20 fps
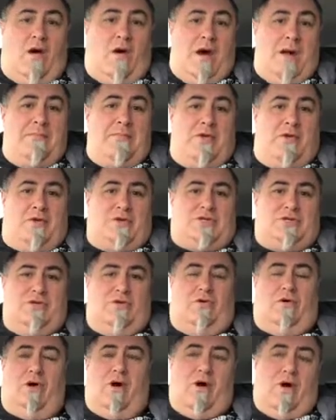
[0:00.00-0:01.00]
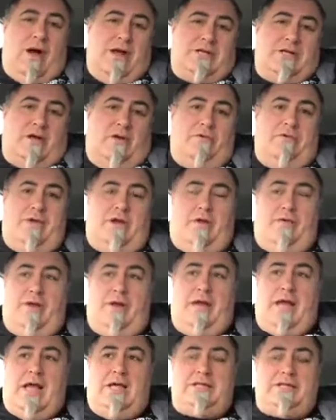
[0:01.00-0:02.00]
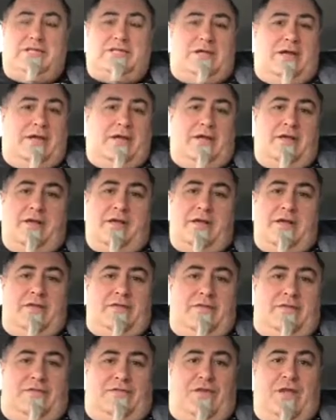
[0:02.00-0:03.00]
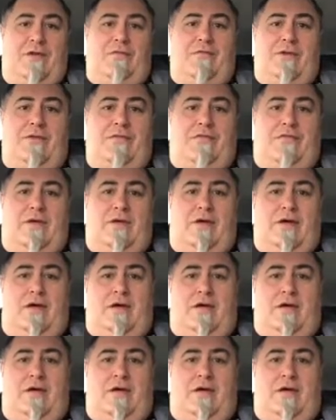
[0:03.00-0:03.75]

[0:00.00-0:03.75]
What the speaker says: I'm not sure. I don't know. And as I say, the thing with